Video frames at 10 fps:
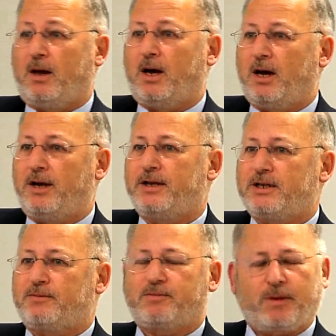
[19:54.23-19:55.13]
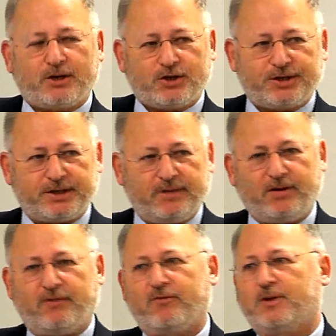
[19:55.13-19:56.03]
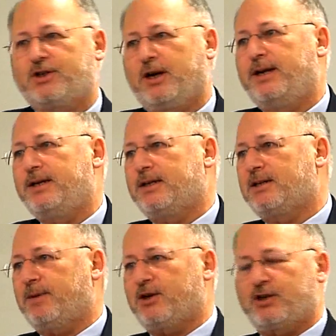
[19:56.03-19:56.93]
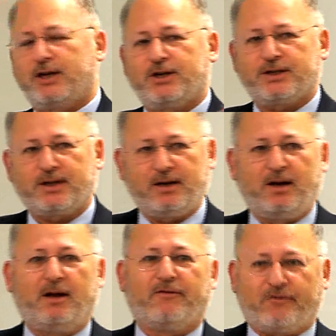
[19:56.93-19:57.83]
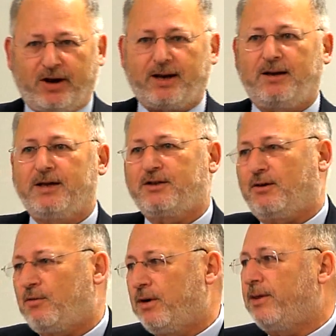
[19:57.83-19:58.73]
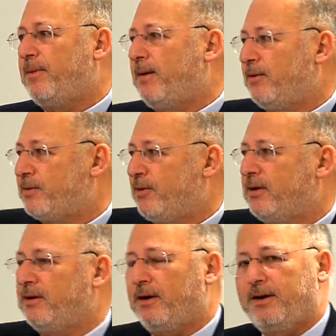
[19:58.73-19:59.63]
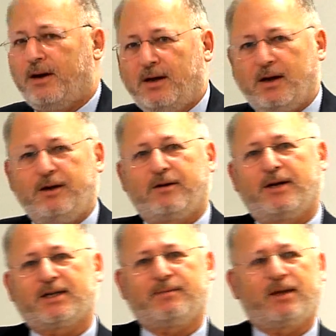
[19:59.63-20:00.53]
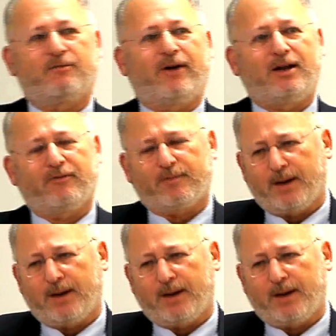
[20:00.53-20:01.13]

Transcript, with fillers: Uh, an inspection certificate from a Chinese inspection agency, frankly, is not worth the paper it's printed on, and you can estimate the value of the